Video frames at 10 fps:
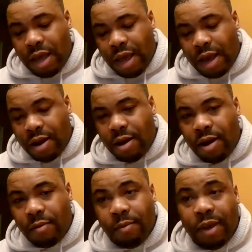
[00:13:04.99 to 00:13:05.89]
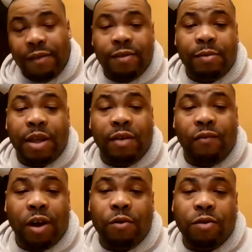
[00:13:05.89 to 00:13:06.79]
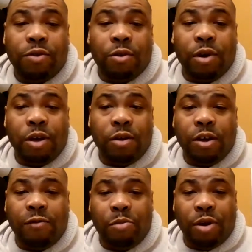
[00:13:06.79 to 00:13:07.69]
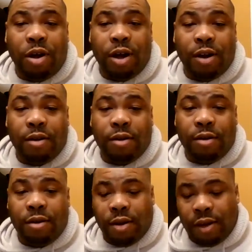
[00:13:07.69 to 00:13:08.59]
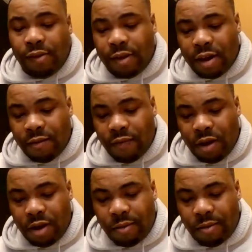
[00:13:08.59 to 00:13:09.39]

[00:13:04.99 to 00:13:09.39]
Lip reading: And even something like Vagrant Story you could have put on instead of